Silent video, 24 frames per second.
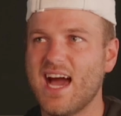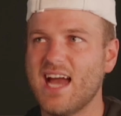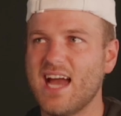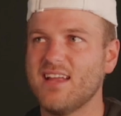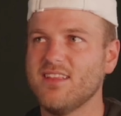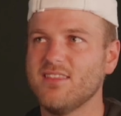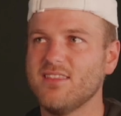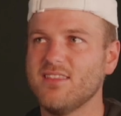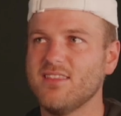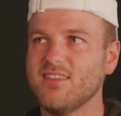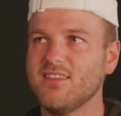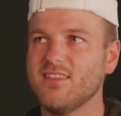a
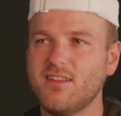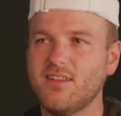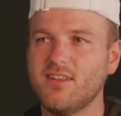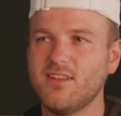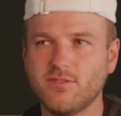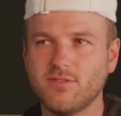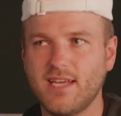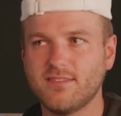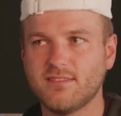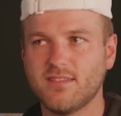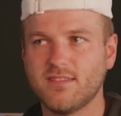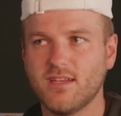little
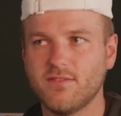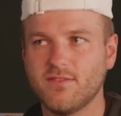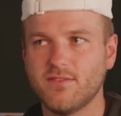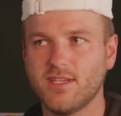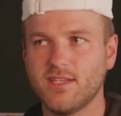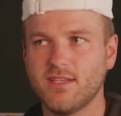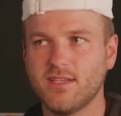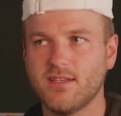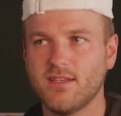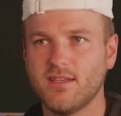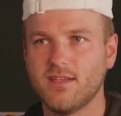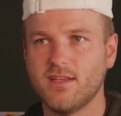taste of
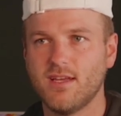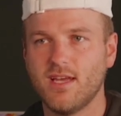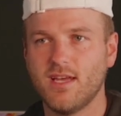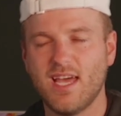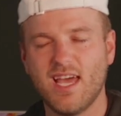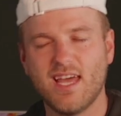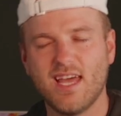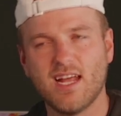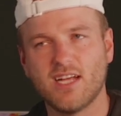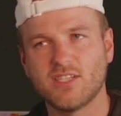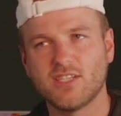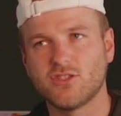it
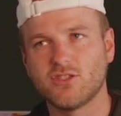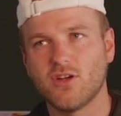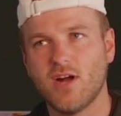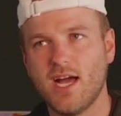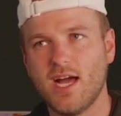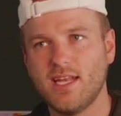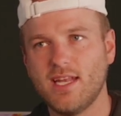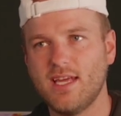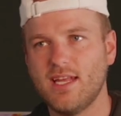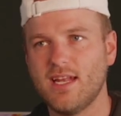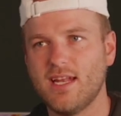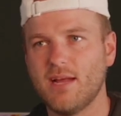and I
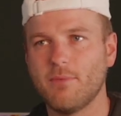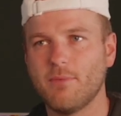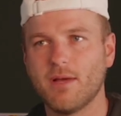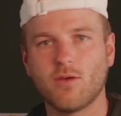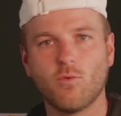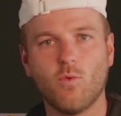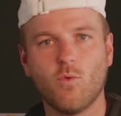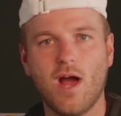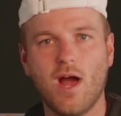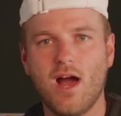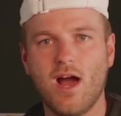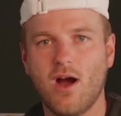tried it and I'm like,
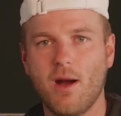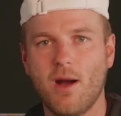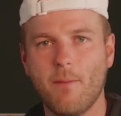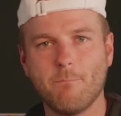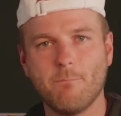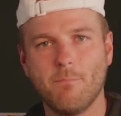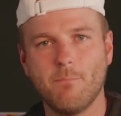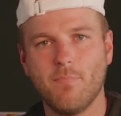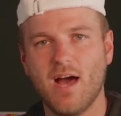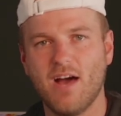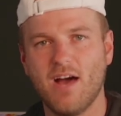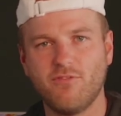wow,
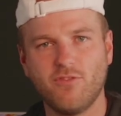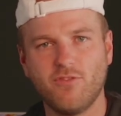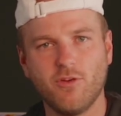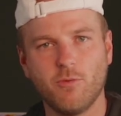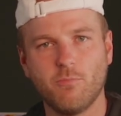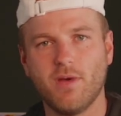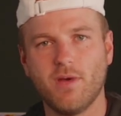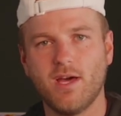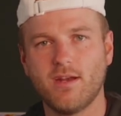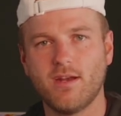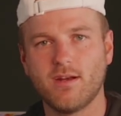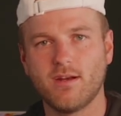I feel
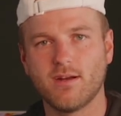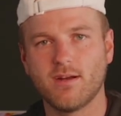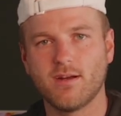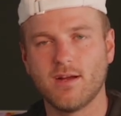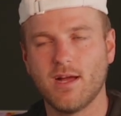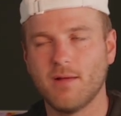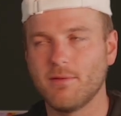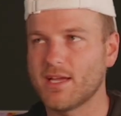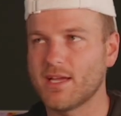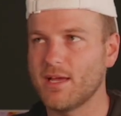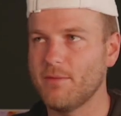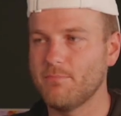better.
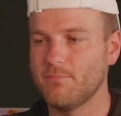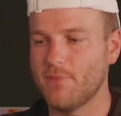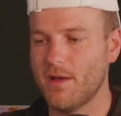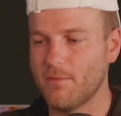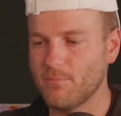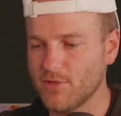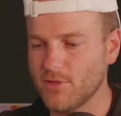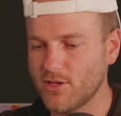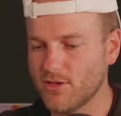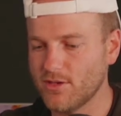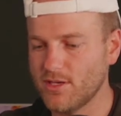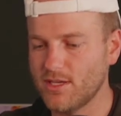I'm
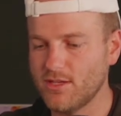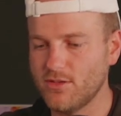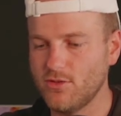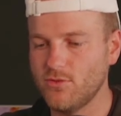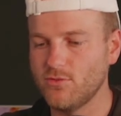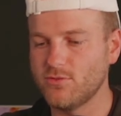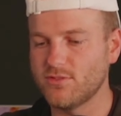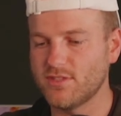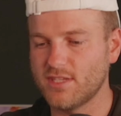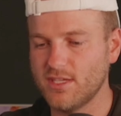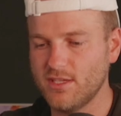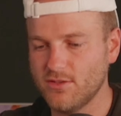learning new
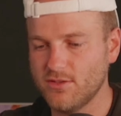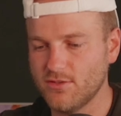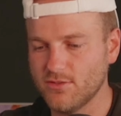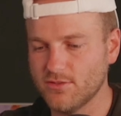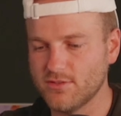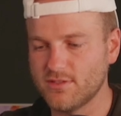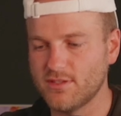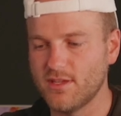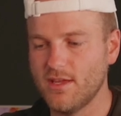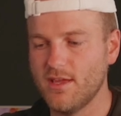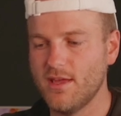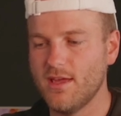
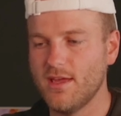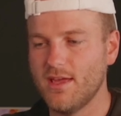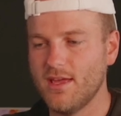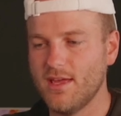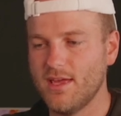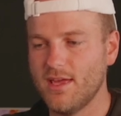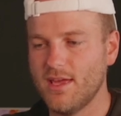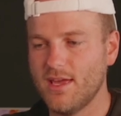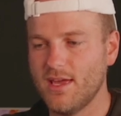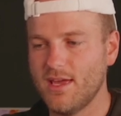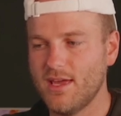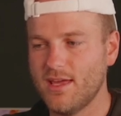skills,
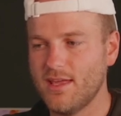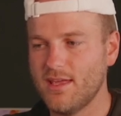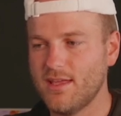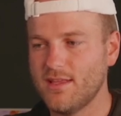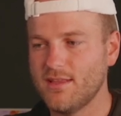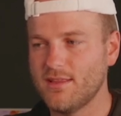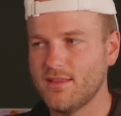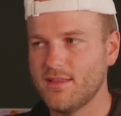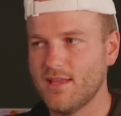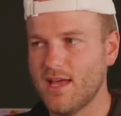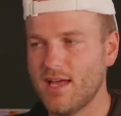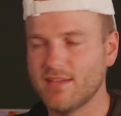
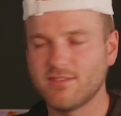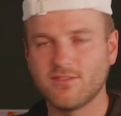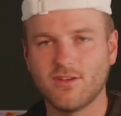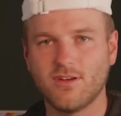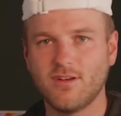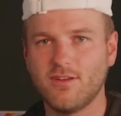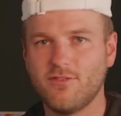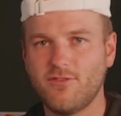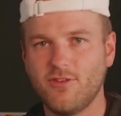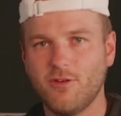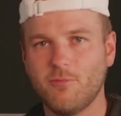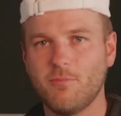and I started
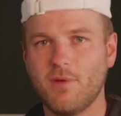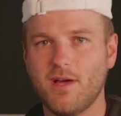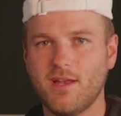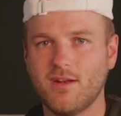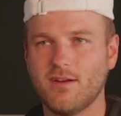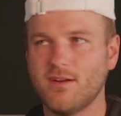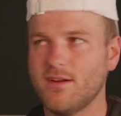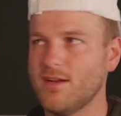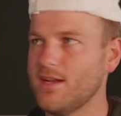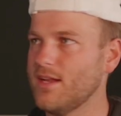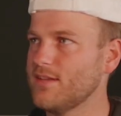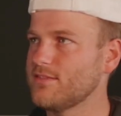to feel better
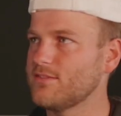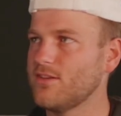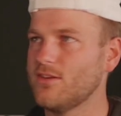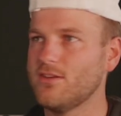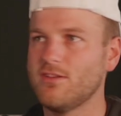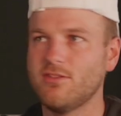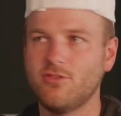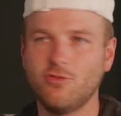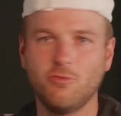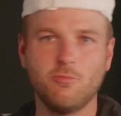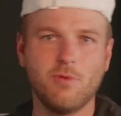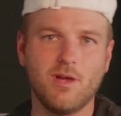and I started
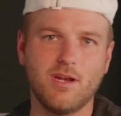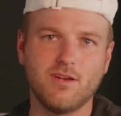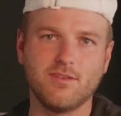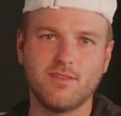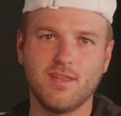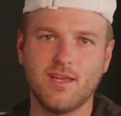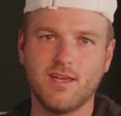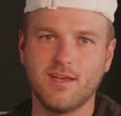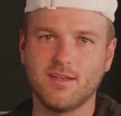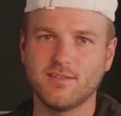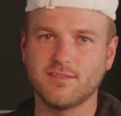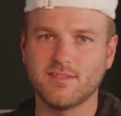to do better
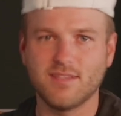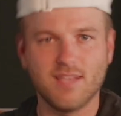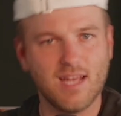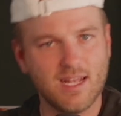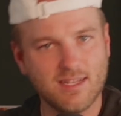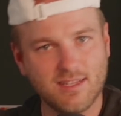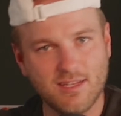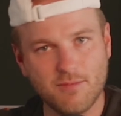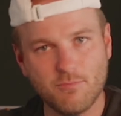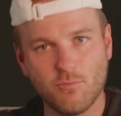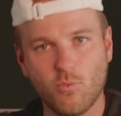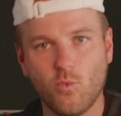things, and I
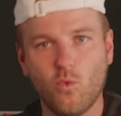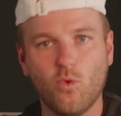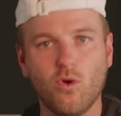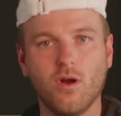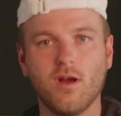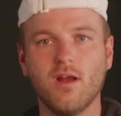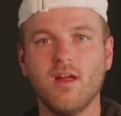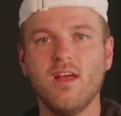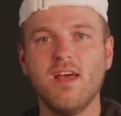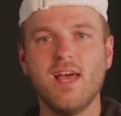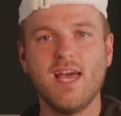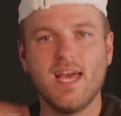did more,
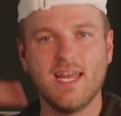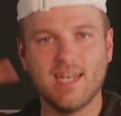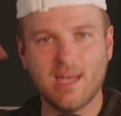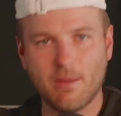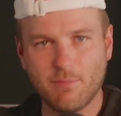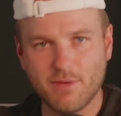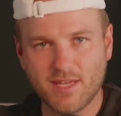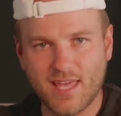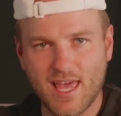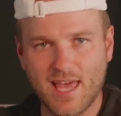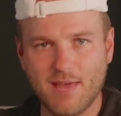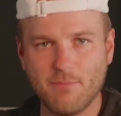and I
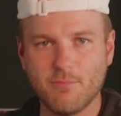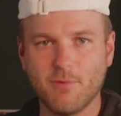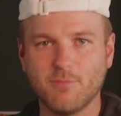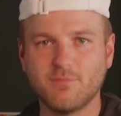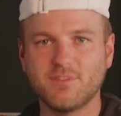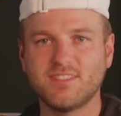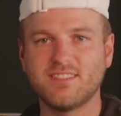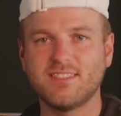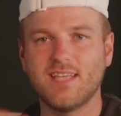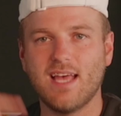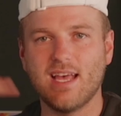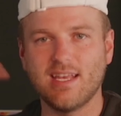became
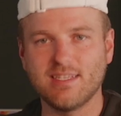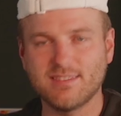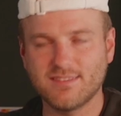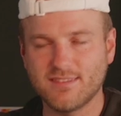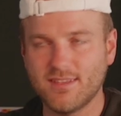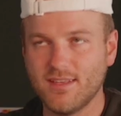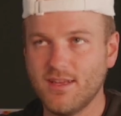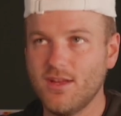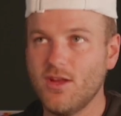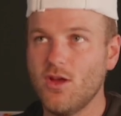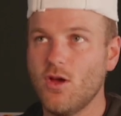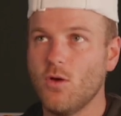obsessed
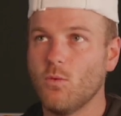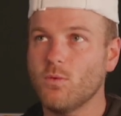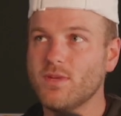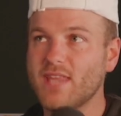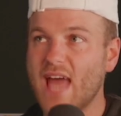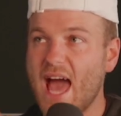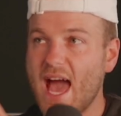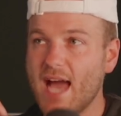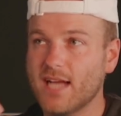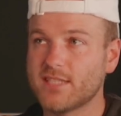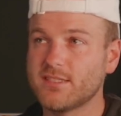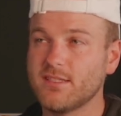with
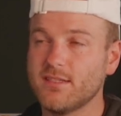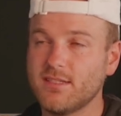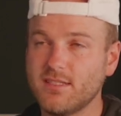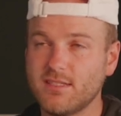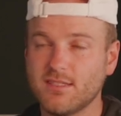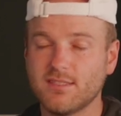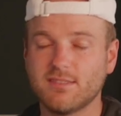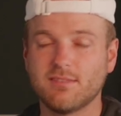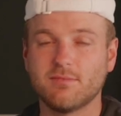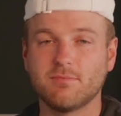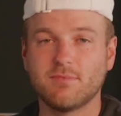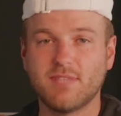actually
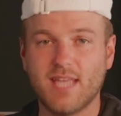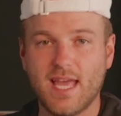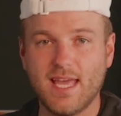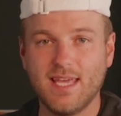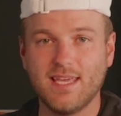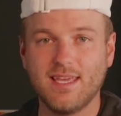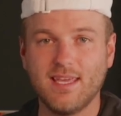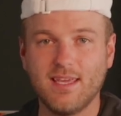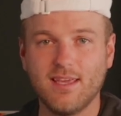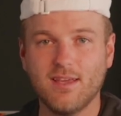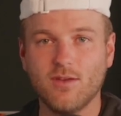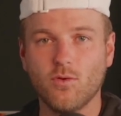just
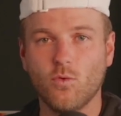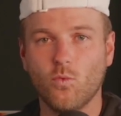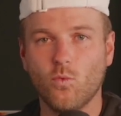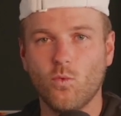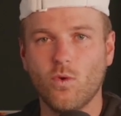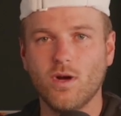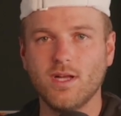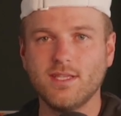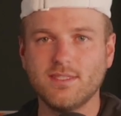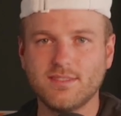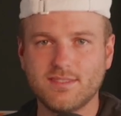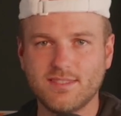taking
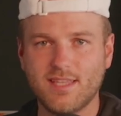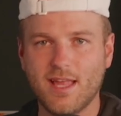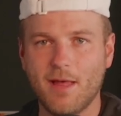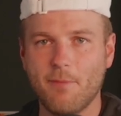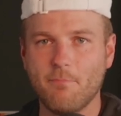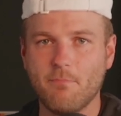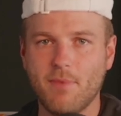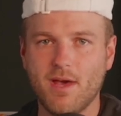one step